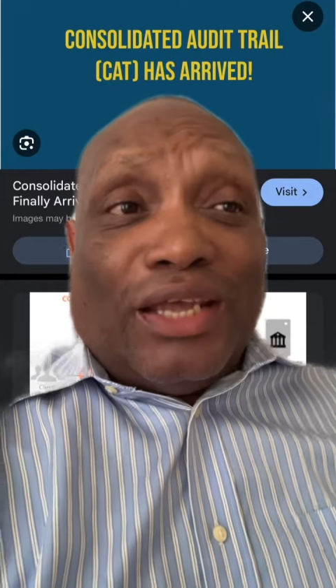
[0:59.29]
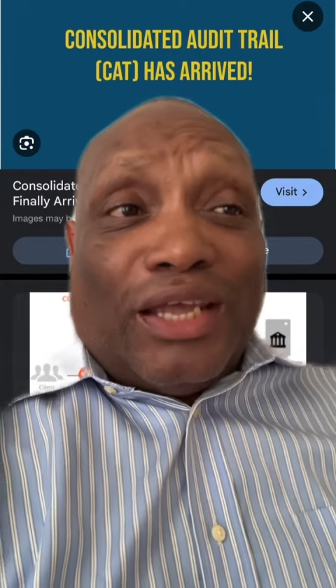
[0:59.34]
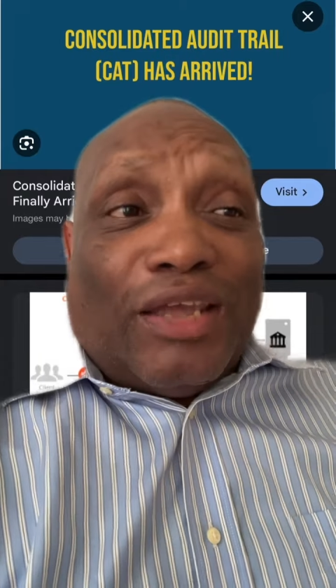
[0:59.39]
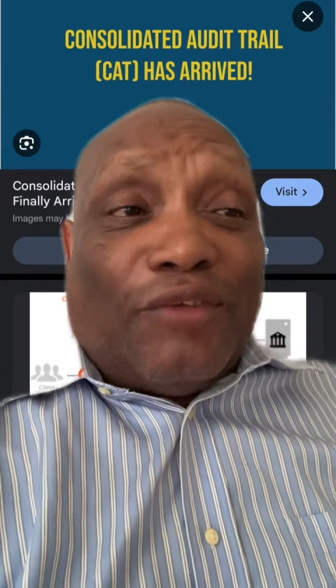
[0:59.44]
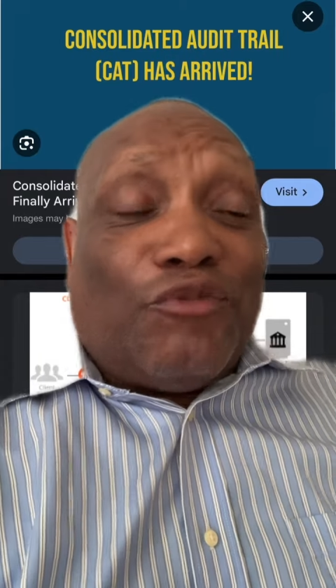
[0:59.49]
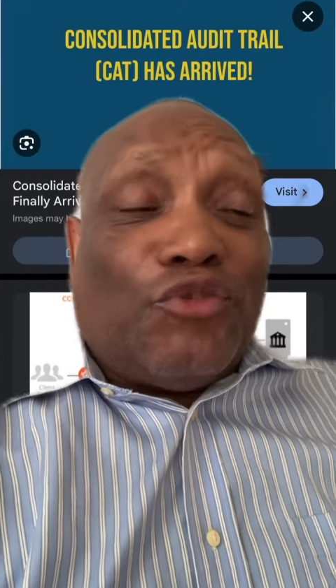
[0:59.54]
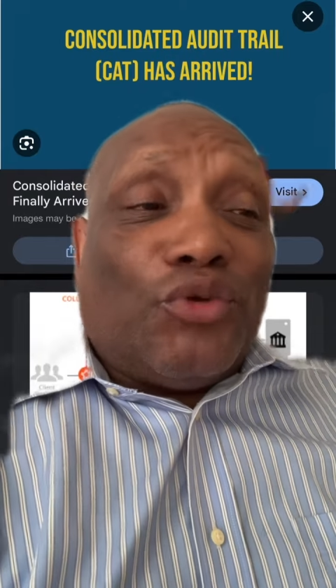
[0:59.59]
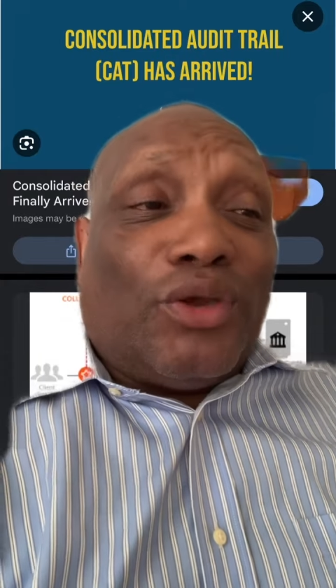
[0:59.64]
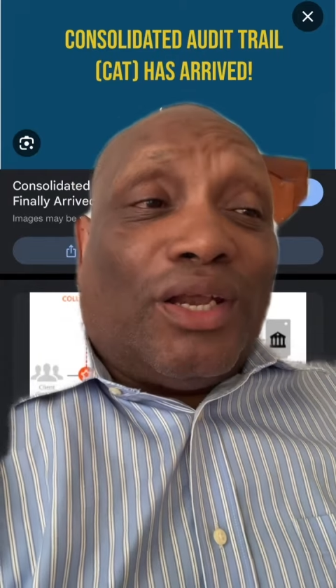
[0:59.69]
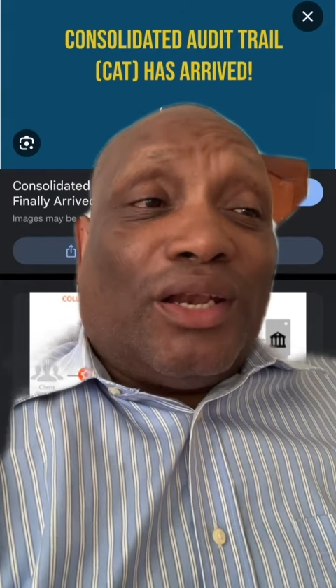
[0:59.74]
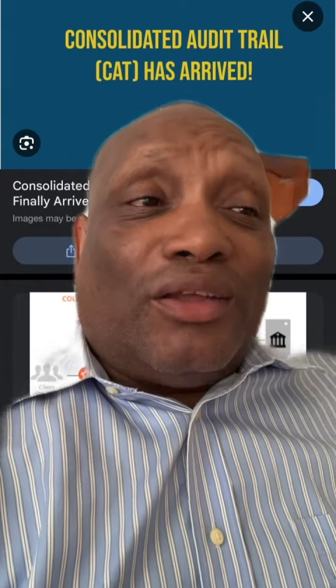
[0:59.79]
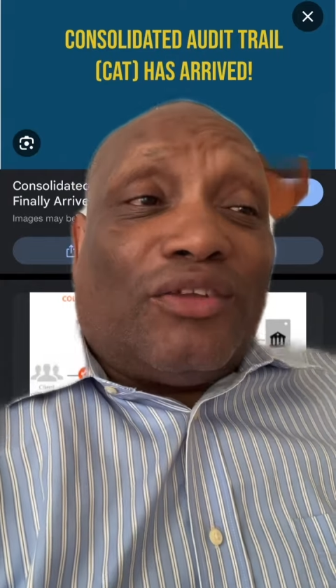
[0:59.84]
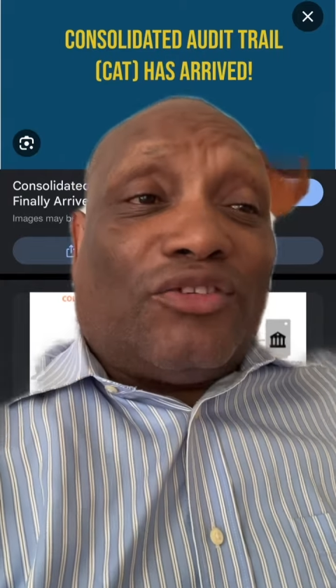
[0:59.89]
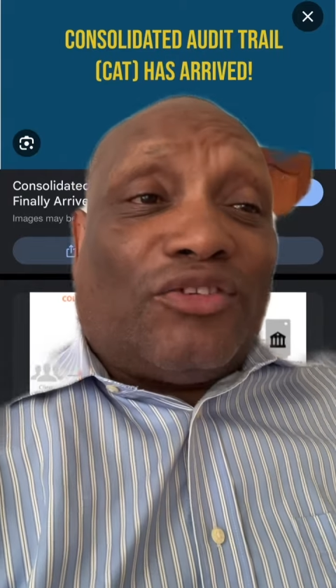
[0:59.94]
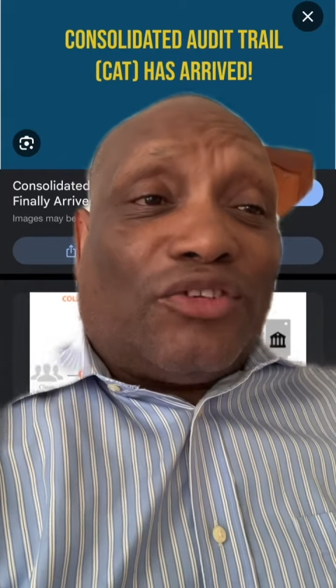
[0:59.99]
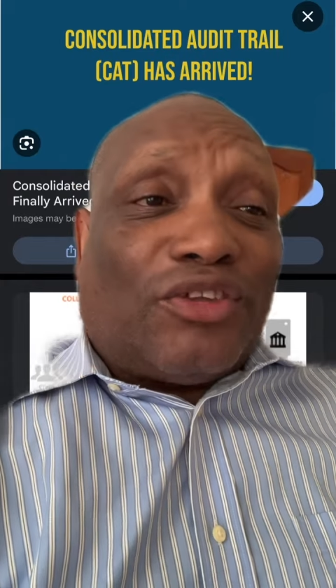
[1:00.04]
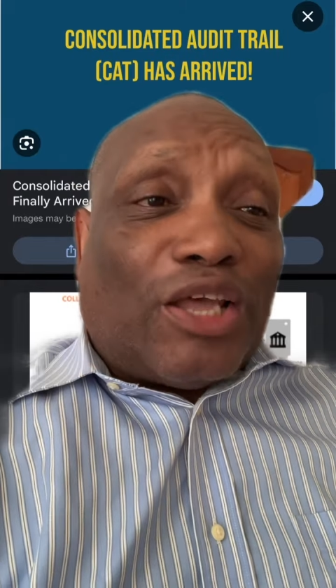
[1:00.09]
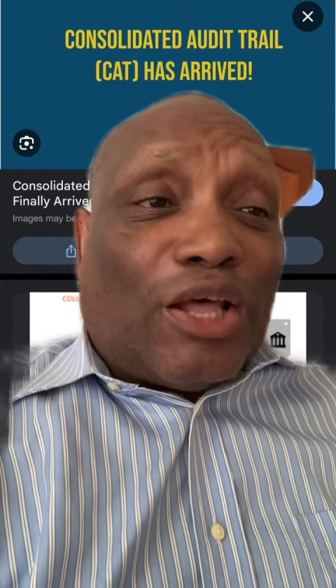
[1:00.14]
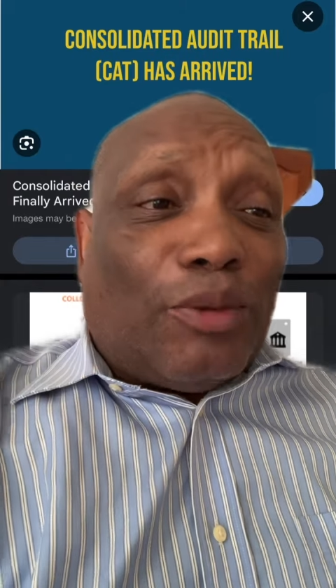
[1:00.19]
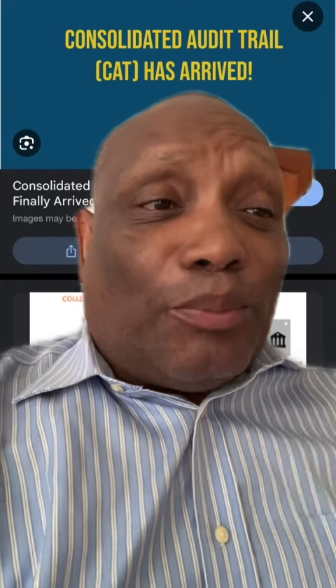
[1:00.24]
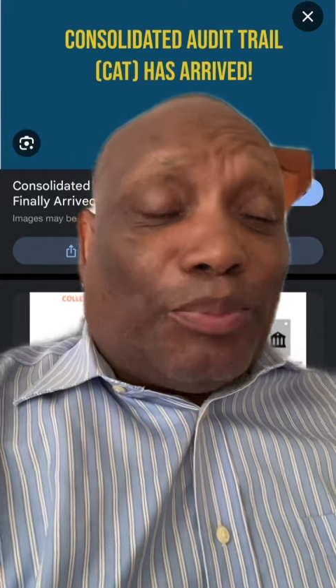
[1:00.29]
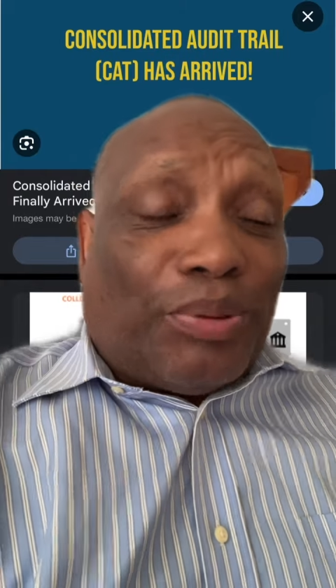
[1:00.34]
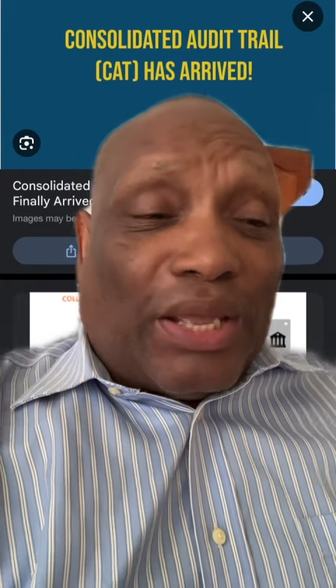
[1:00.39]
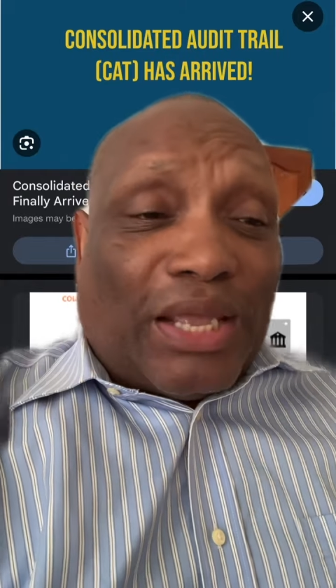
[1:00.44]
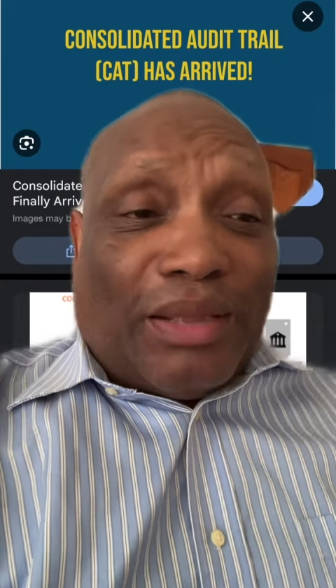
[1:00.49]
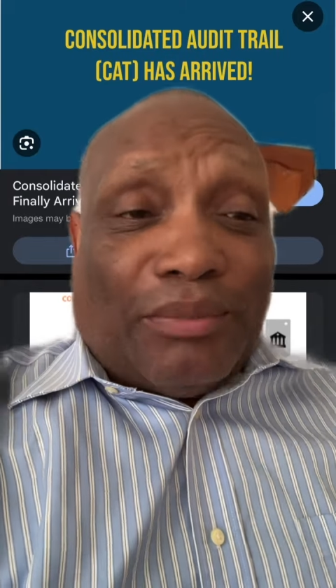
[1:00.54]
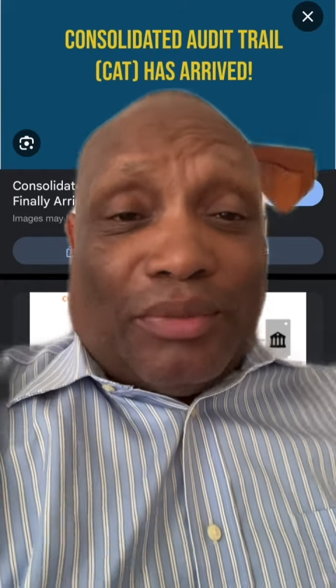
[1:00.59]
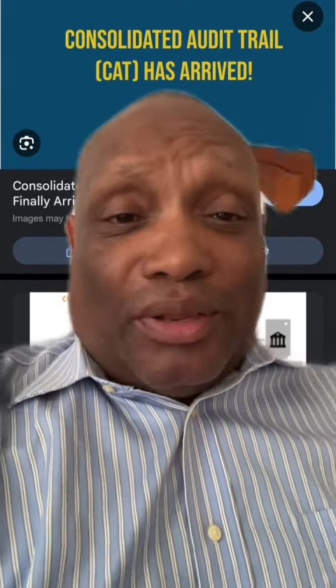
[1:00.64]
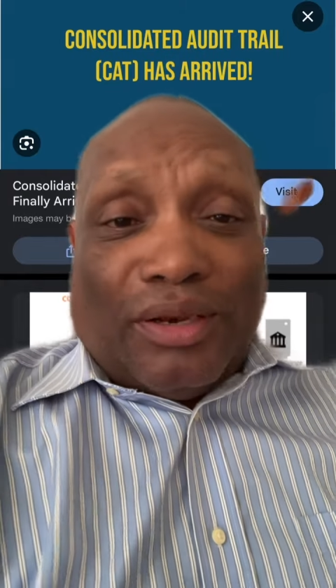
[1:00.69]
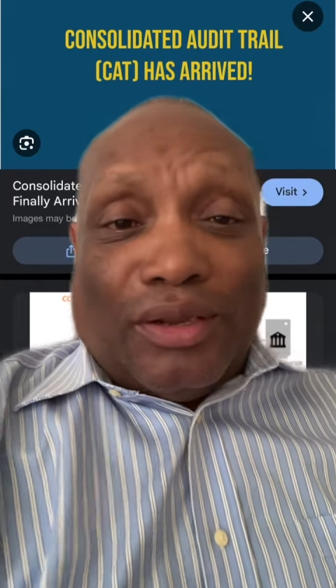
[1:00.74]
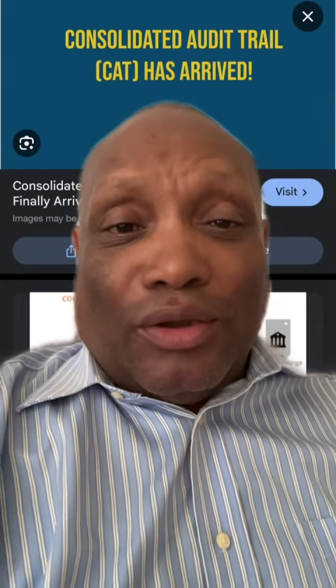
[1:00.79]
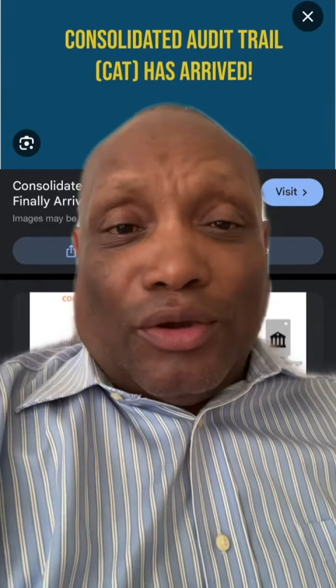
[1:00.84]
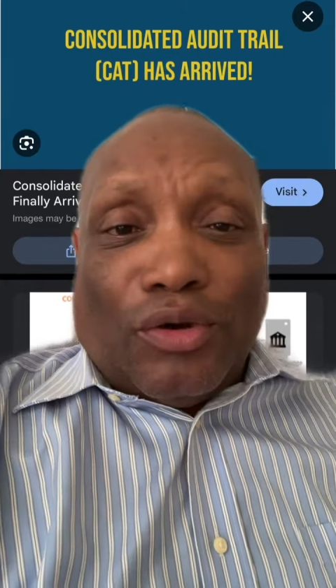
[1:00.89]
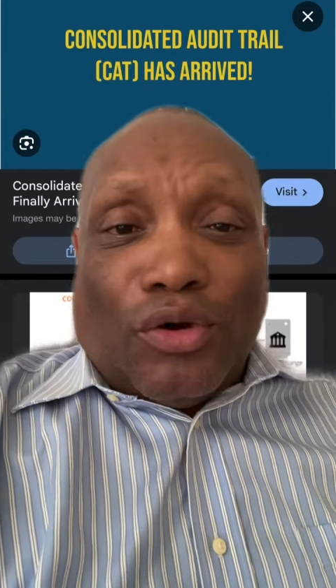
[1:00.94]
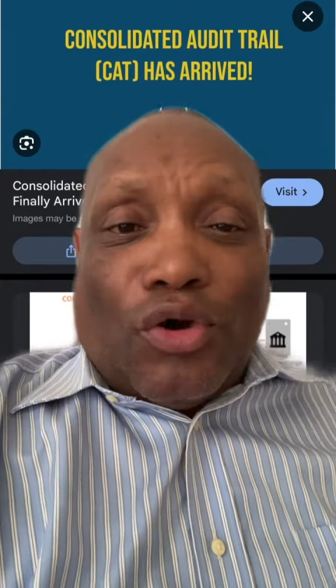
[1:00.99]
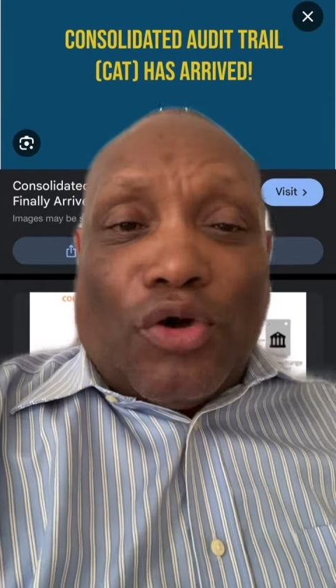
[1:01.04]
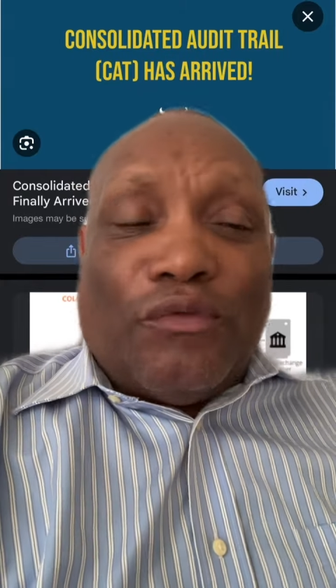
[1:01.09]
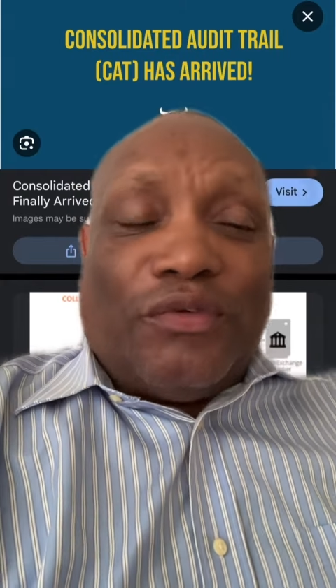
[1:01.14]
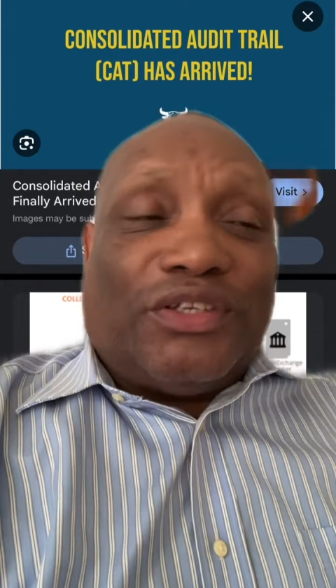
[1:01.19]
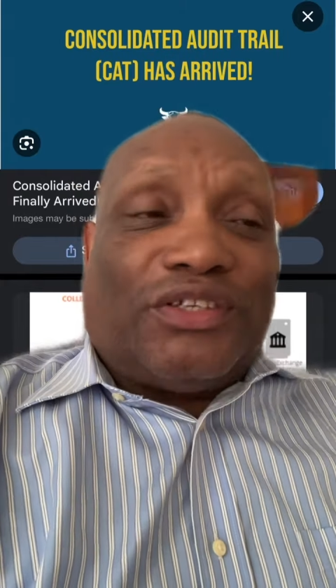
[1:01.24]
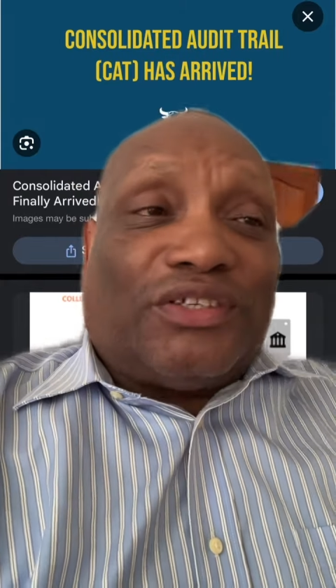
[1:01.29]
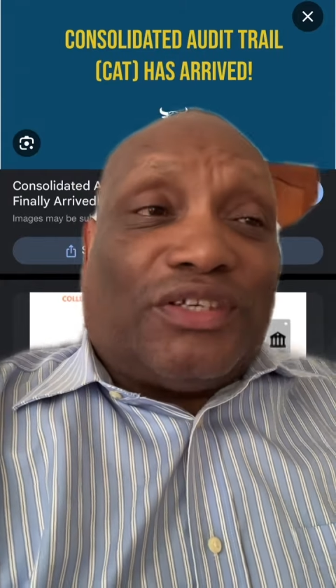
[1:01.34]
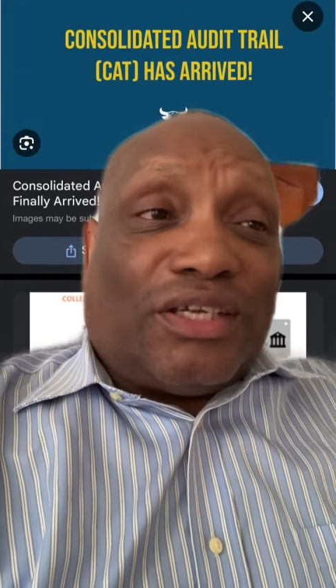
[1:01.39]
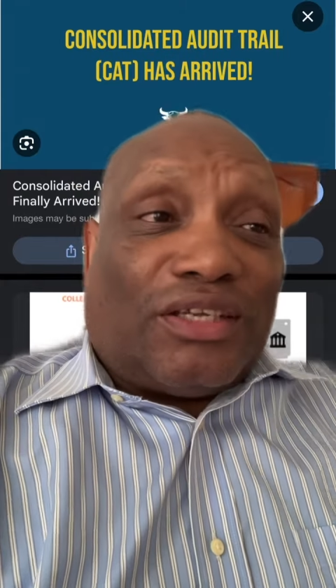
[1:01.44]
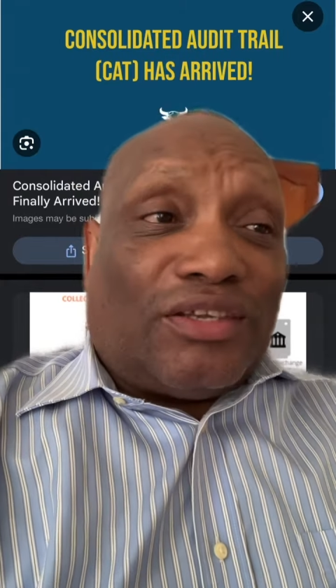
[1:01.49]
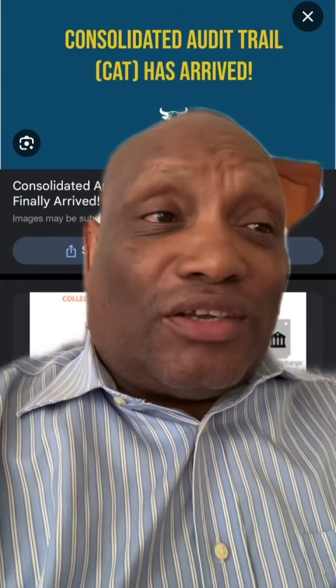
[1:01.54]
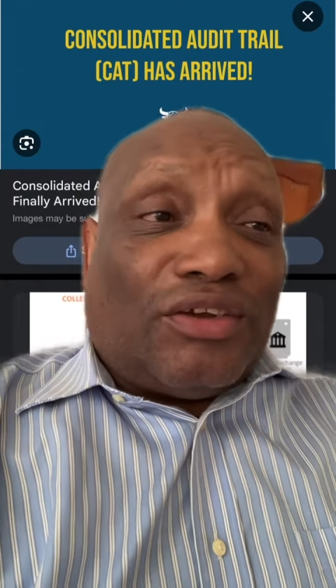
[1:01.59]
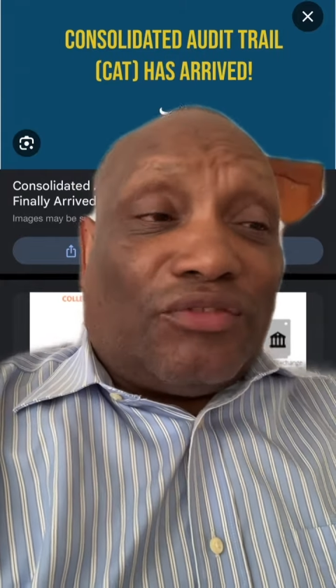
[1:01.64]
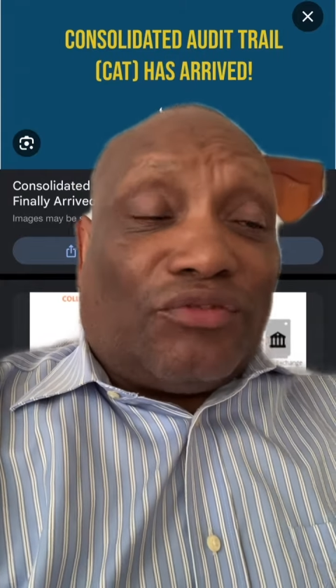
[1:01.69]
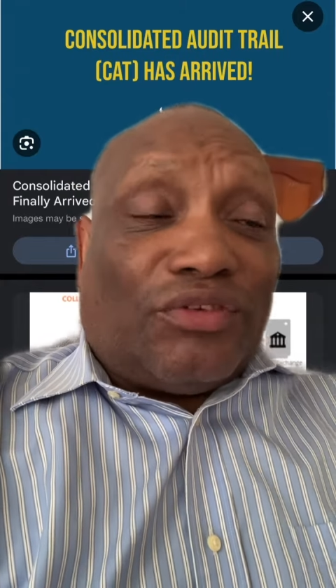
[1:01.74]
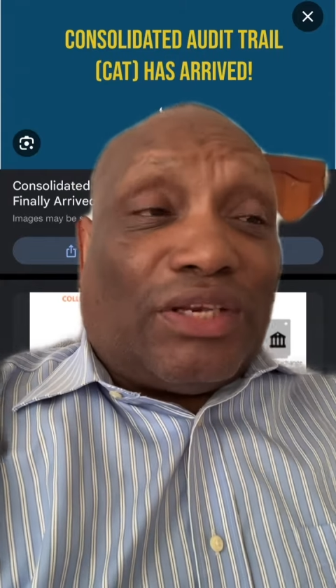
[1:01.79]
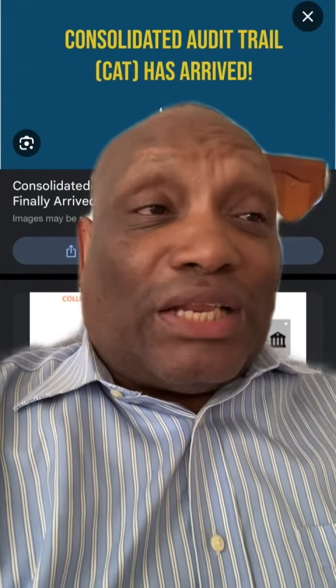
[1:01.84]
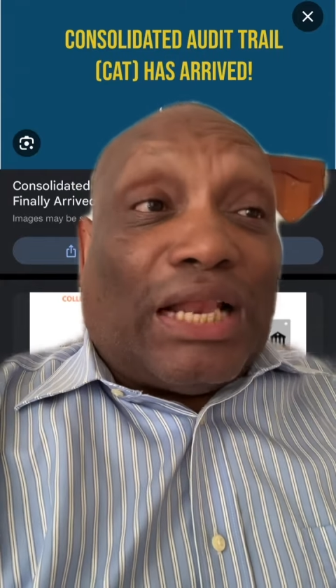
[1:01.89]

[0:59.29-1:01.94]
if you get a Zelle payment over $600,